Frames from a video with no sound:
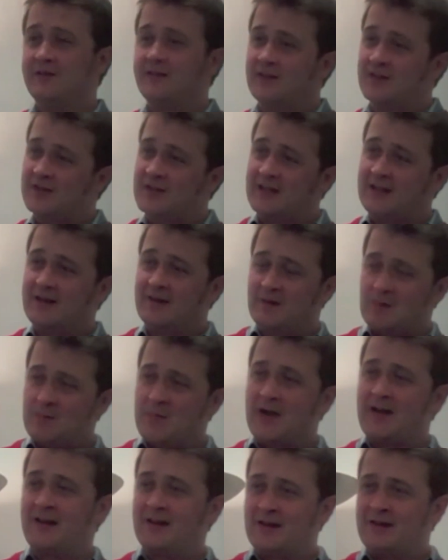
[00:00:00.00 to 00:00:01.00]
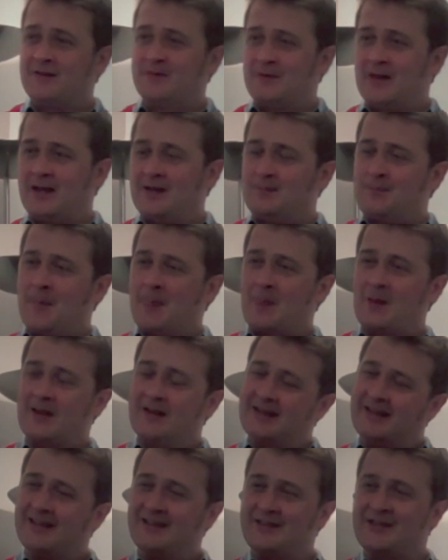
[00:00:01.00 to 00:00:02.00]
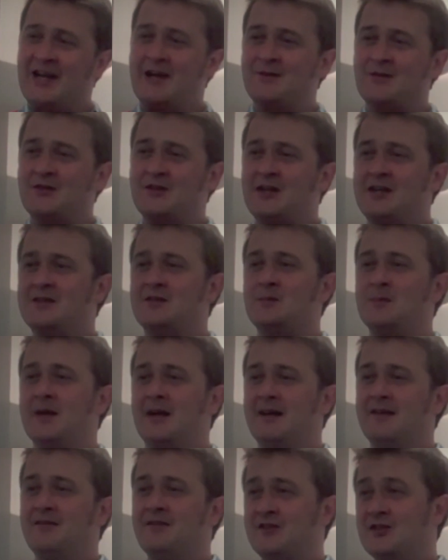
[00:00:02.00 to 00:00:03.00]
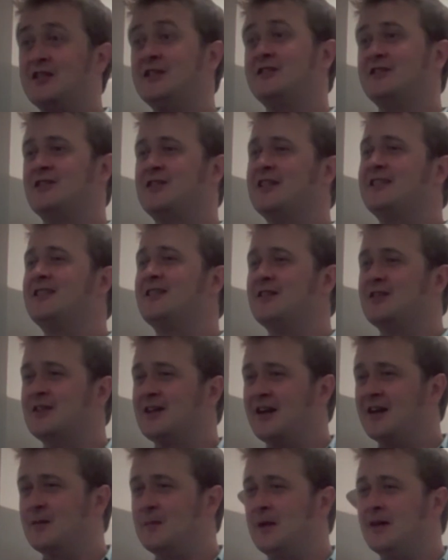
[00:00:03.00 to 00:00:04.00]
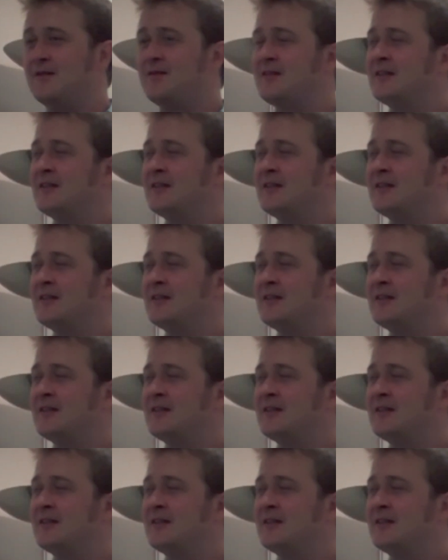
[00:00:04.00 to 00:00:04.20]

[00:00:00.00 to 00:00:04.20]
for a town the size of Bath, a city the size of Bath.